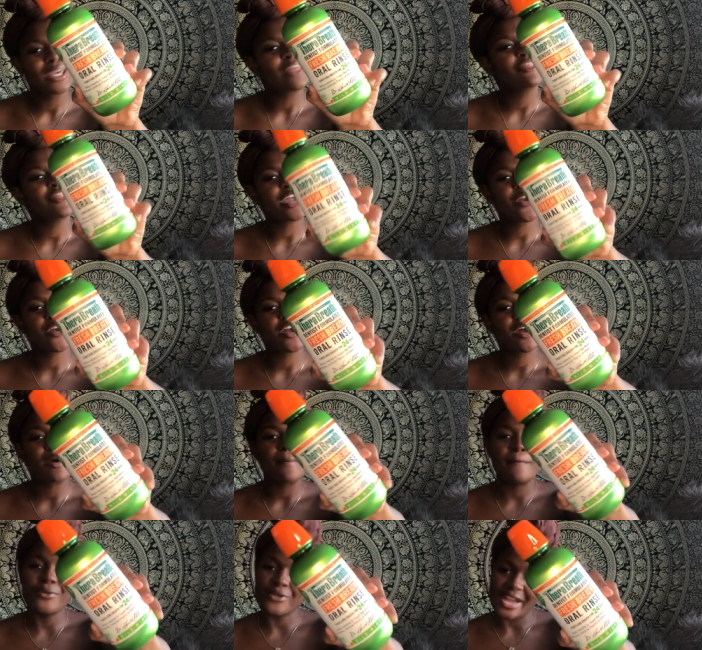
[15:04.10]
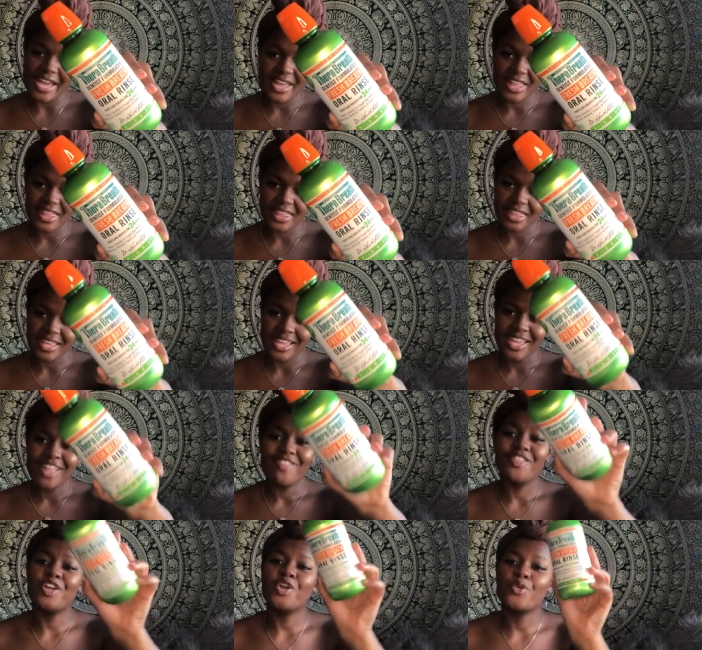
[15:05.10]
TheraBreath.
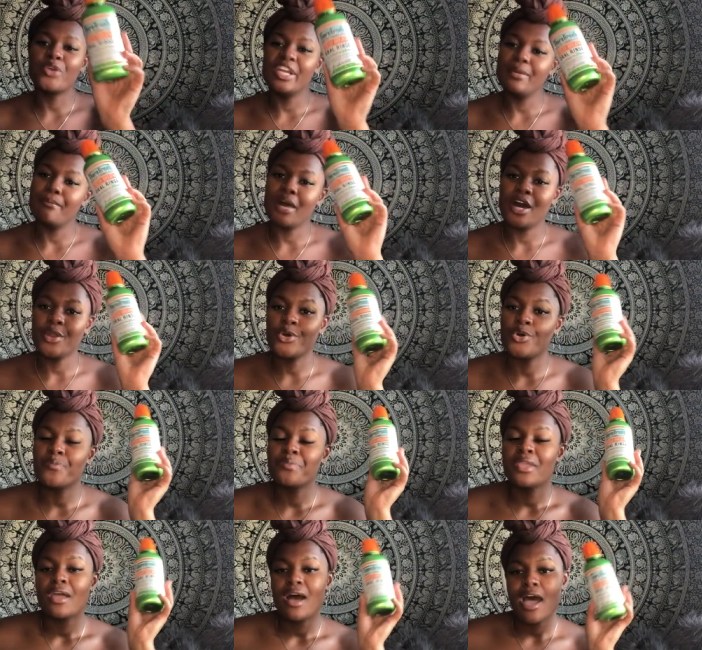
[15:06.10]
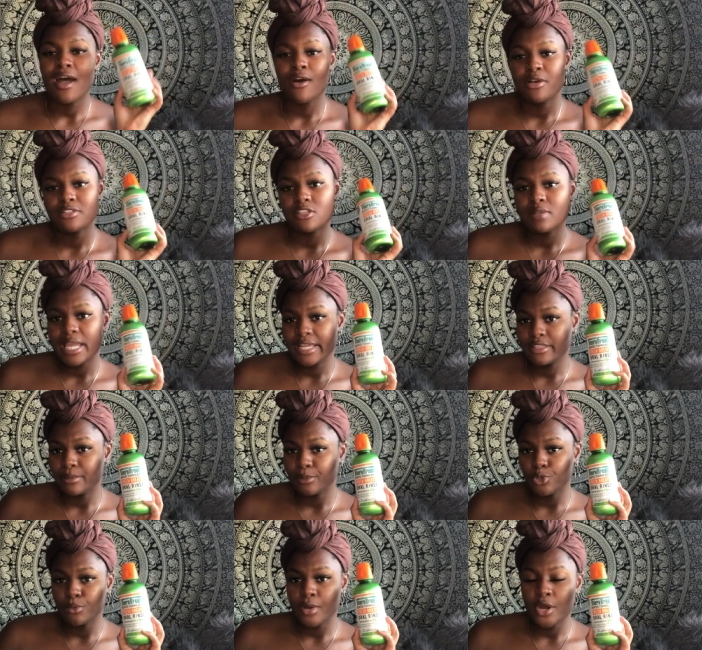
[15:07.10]
The green bottle. I also like the
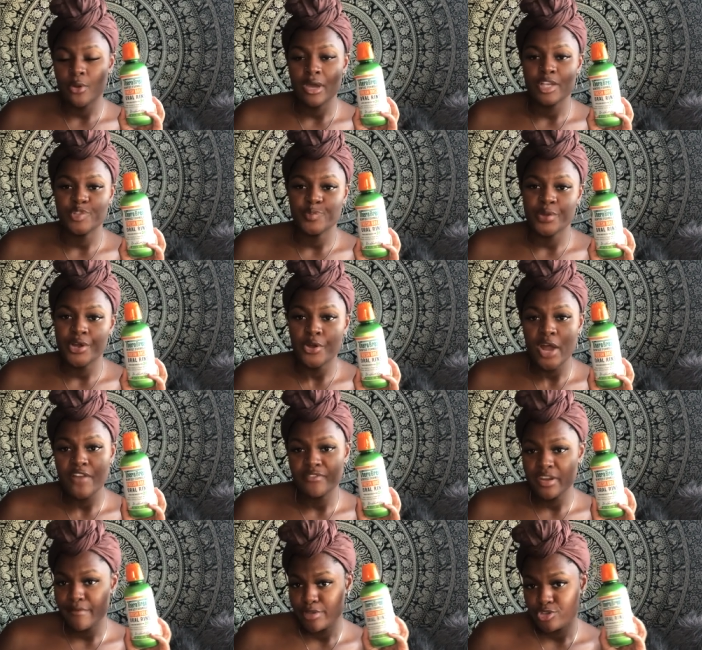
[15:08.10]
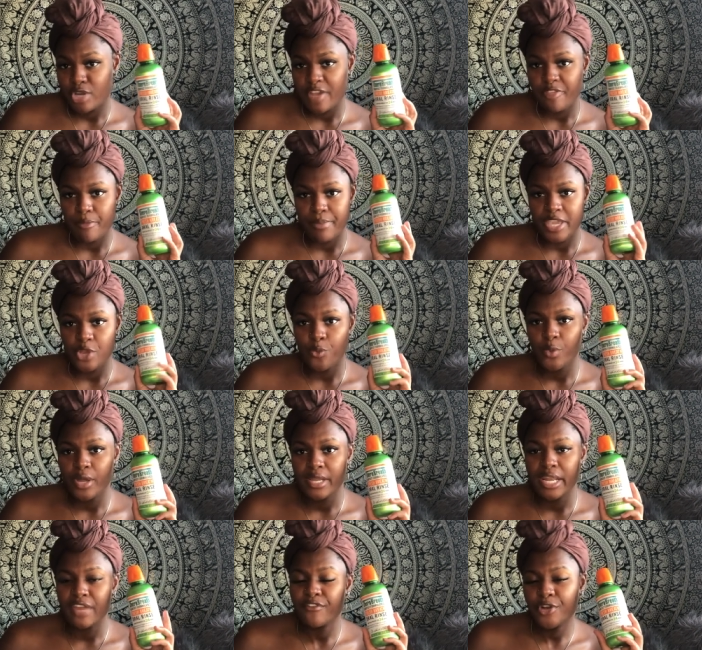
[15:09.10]
blue bottle as well. I've never tried the pink
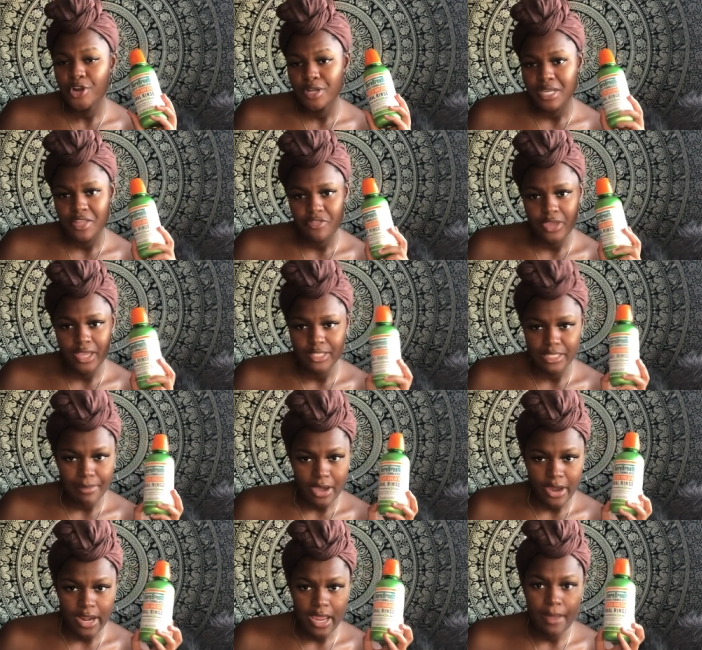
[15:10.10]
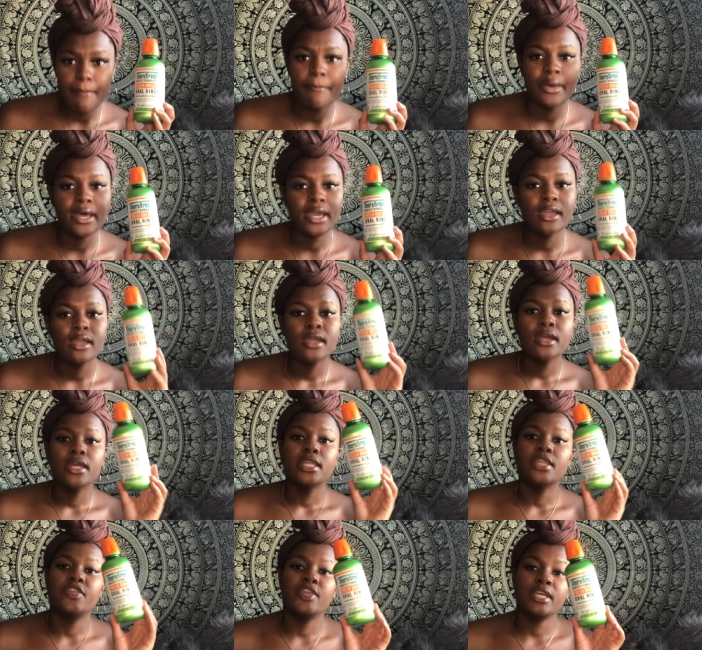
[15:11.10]
one. I've heard good things about it, but
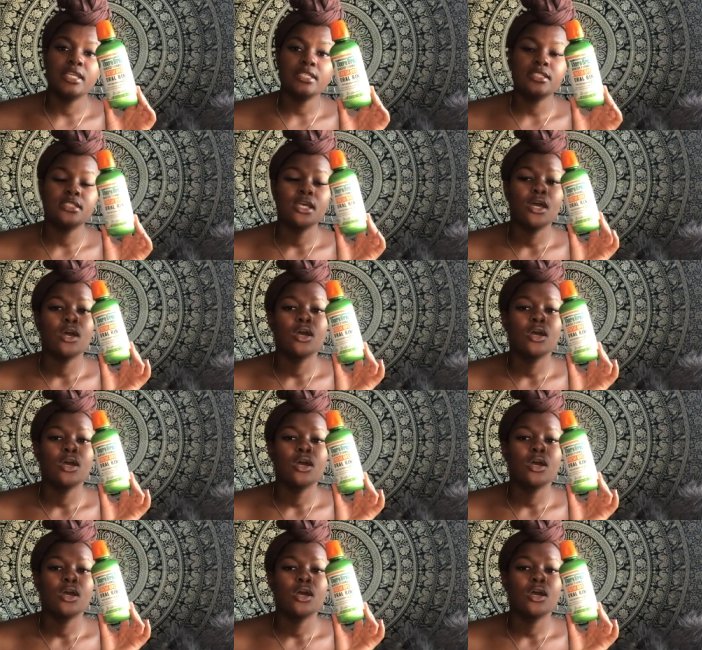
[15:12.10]
this